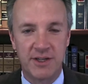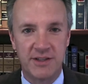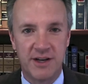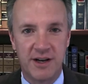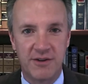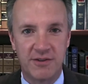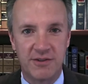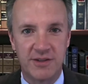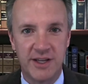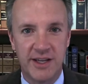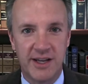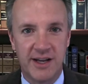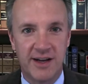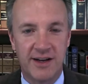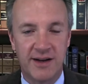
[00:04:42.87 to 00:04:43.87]
McDonnell,
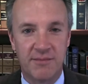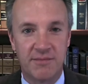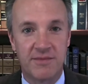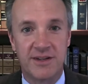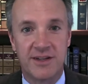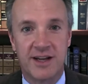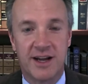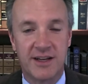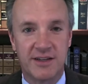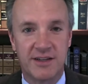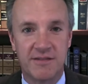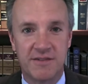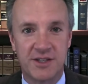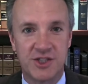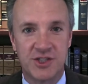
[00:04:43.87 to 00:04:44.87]
got
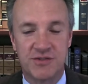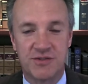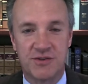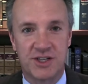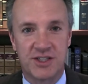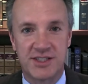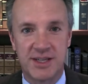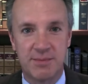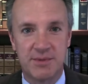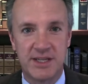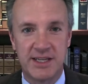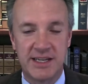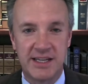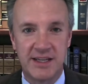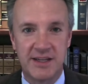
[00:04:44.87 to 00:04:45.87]
convictions for
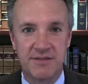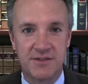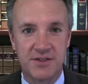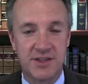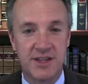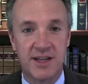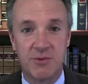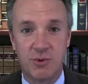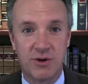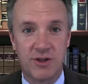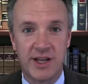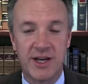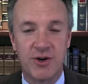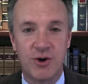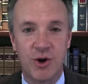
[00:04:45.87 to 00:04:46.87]
accepting gifts that were
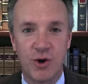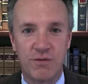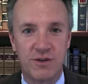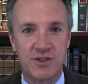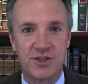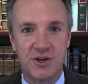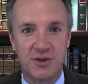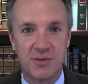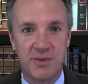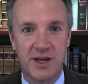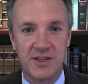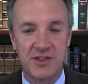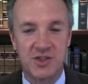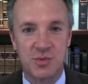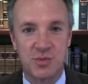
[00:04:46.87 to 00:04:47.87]
later overturned
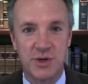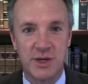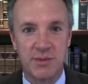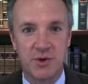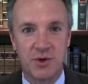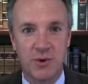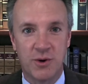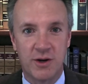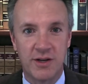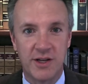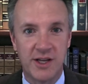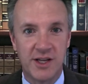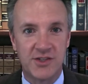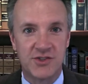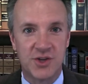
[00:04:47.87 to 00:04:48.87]
by the Supreme Court.
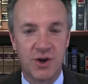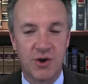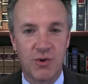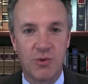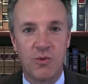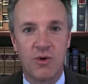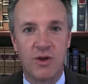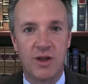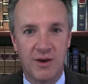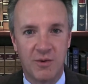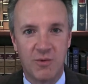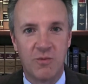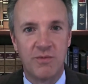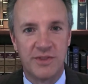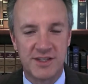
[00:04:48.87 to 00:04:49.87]
So
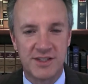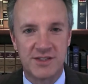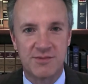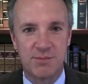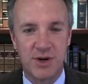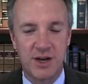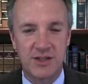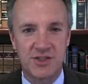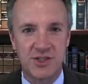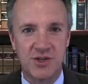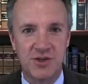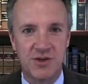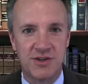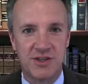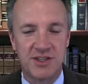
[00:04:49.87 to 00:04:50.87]
this
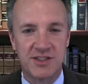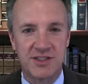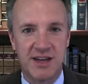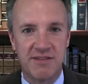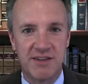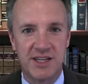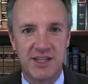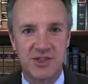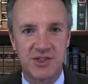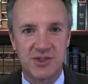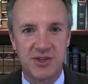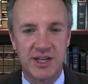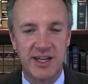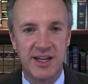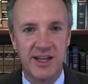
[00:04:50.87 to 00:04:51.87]
prosecutor does have a
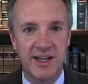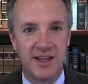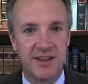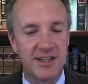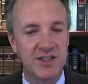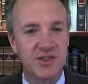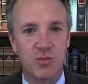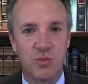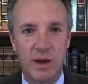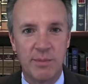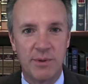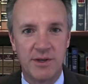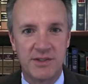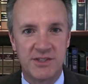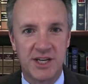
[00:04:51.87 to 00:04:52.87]
history. This
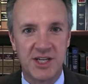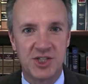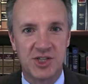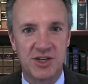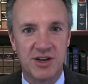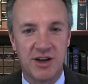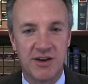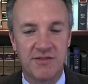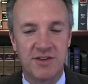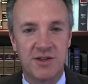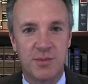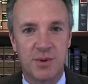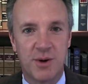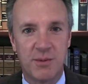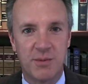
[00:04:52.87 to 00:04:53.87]
weaponization of the
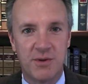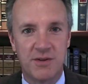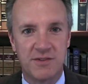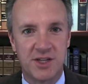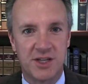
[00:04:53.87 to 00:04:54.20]
Department of